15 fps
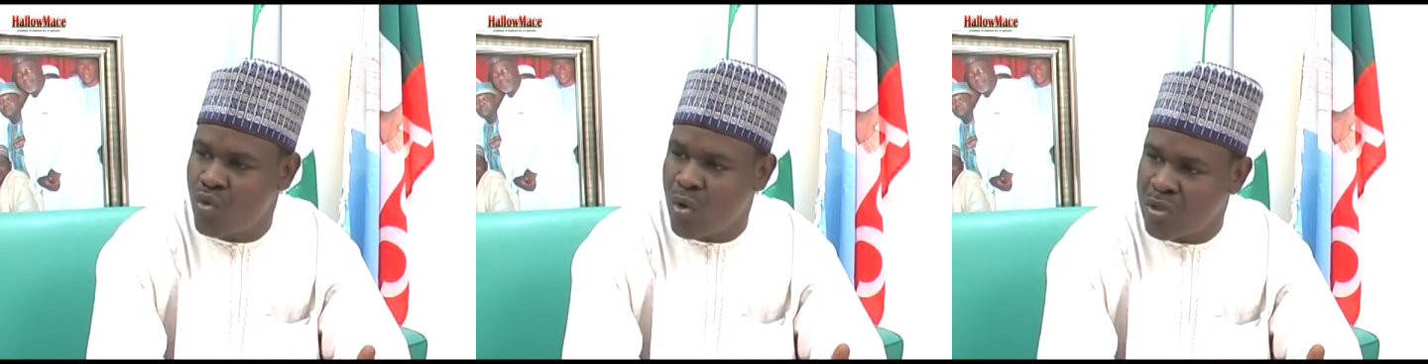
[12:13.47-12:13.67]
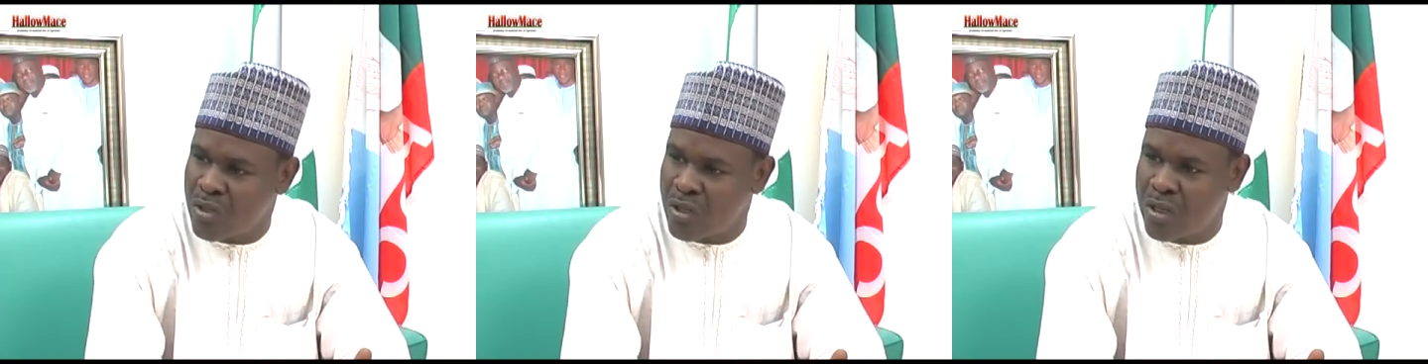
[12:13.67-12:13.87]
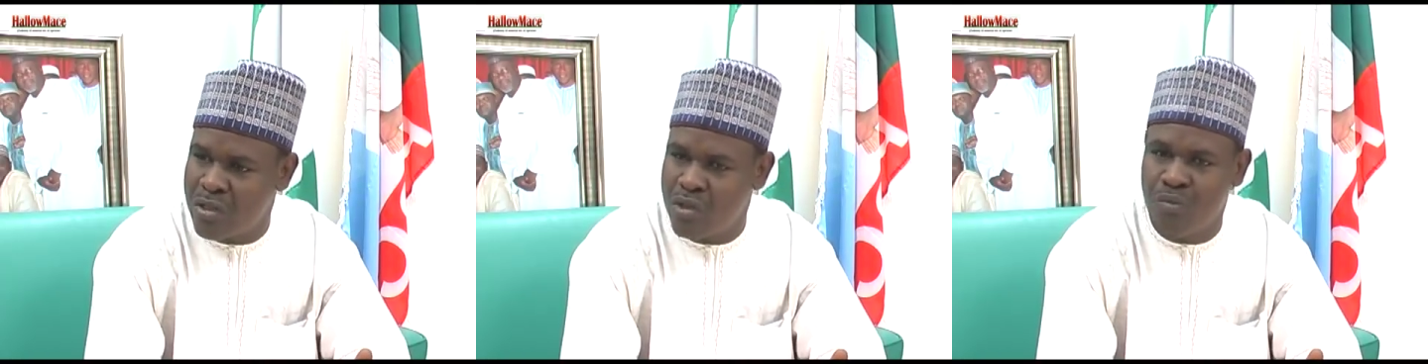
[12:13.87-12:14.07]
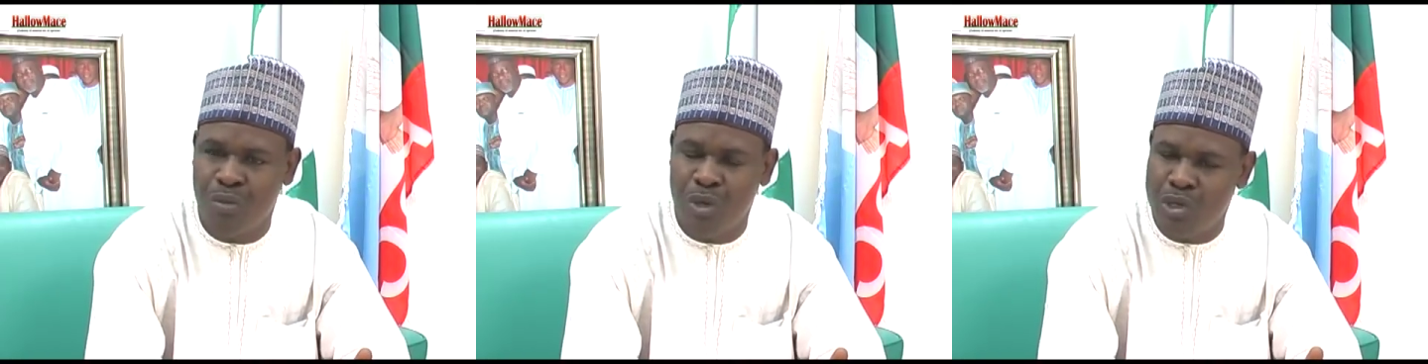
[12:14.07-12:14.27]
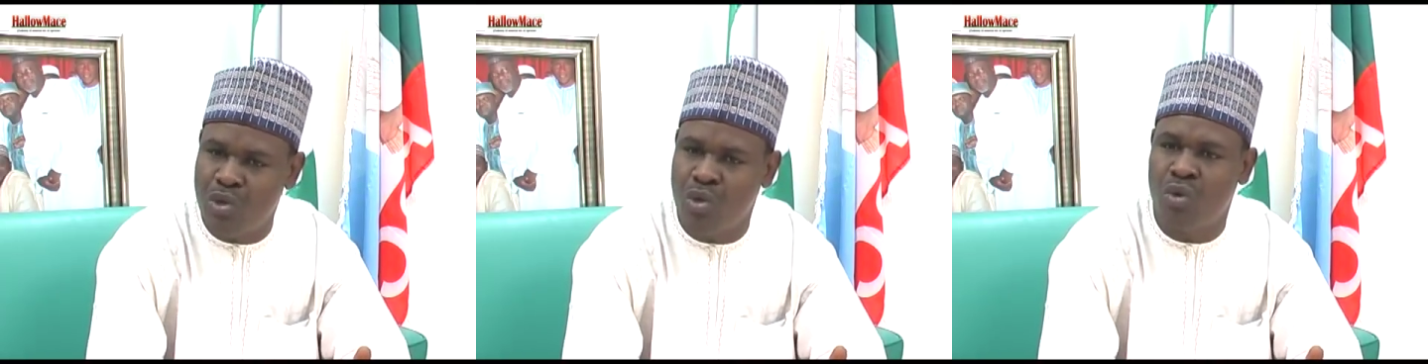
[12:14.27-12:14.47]
contracts to
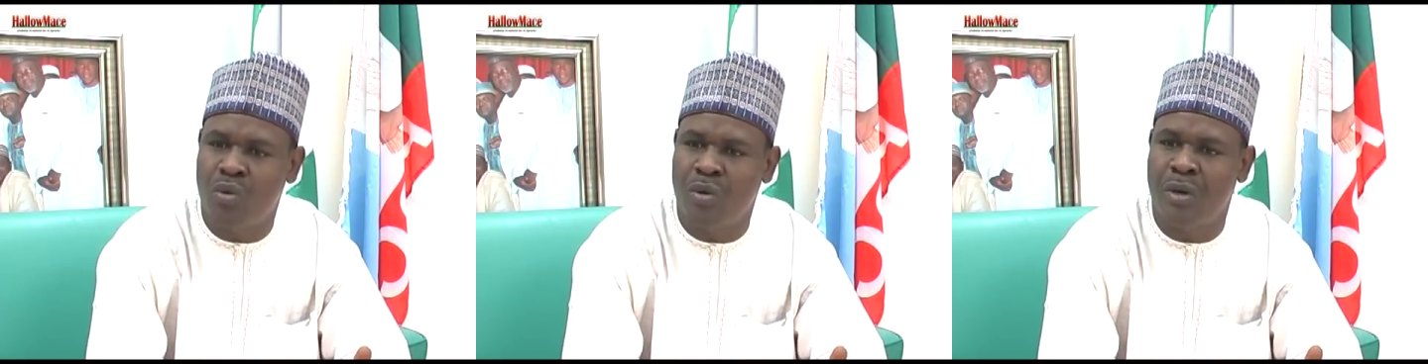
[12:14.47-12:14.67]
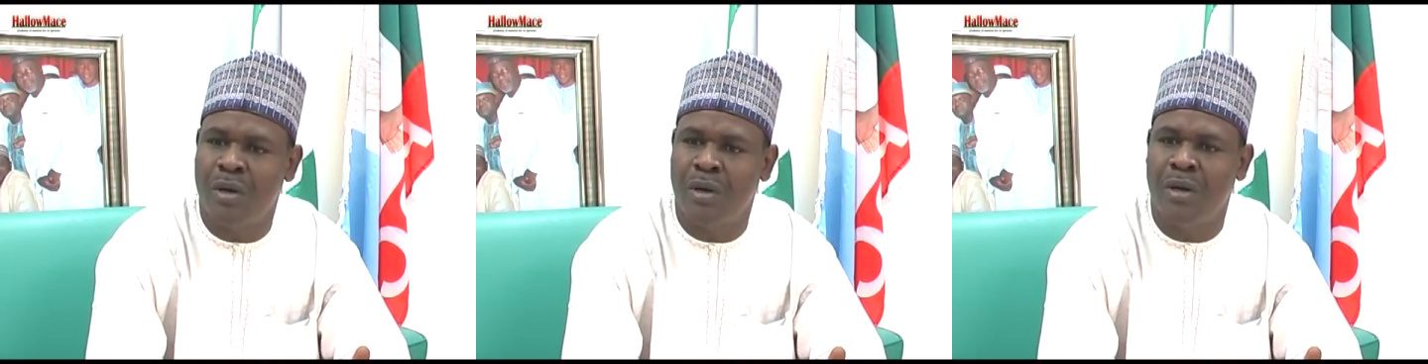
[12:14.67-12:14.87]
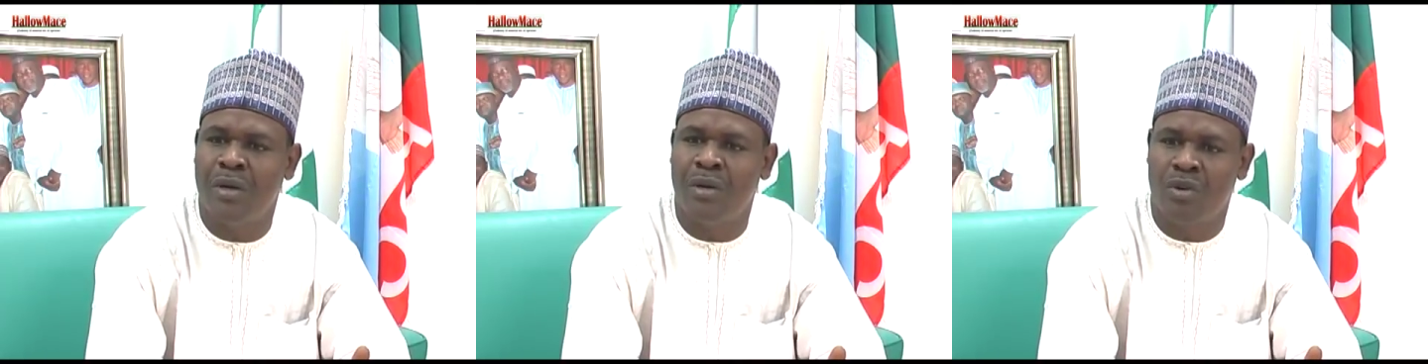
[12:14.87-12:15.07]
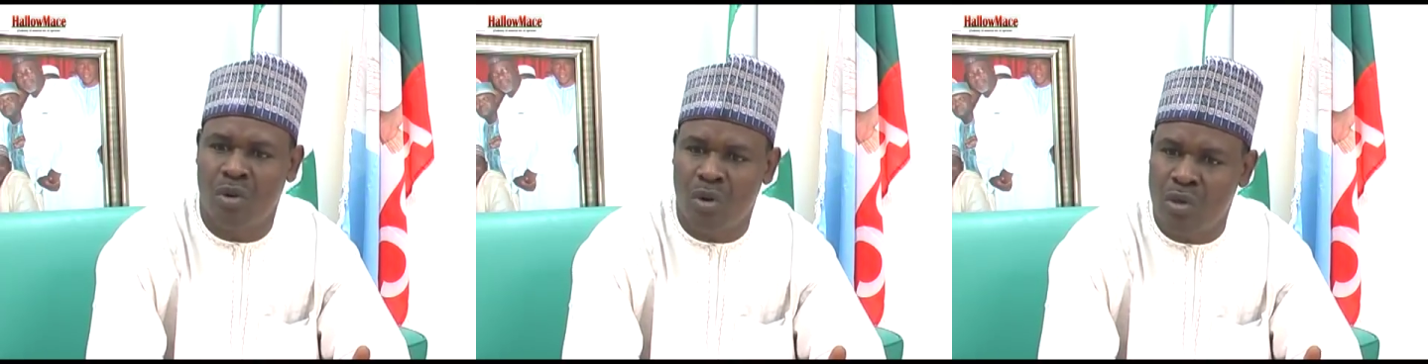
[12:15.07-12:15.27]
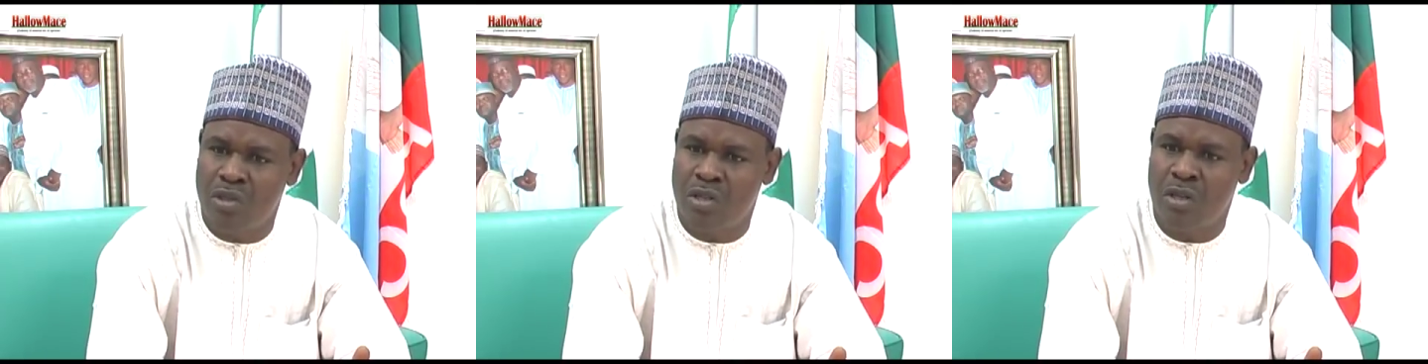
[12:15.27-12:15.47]
major
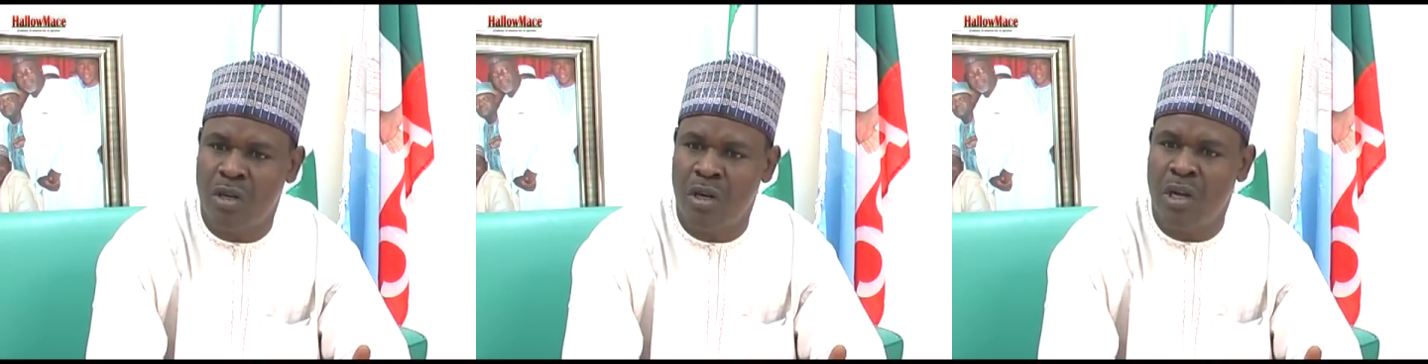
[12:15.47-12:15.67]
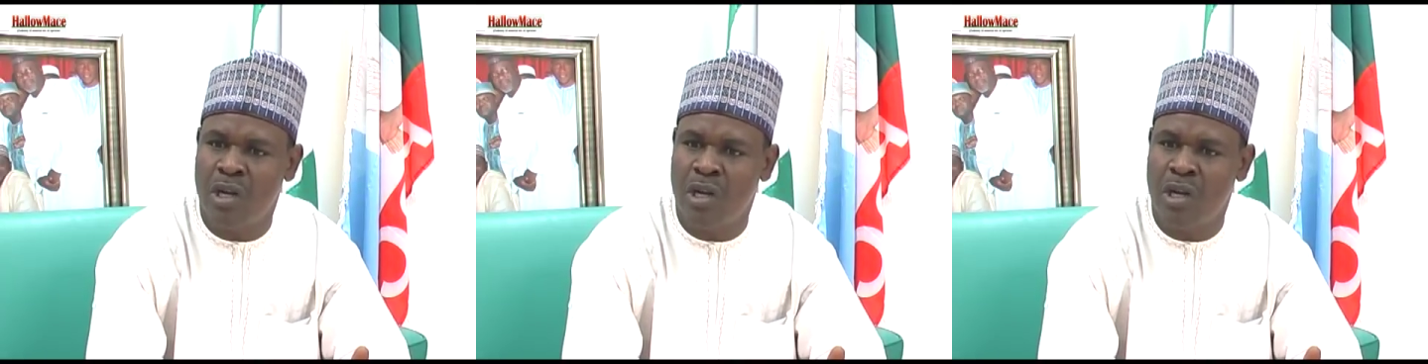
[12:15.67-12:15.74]
roads.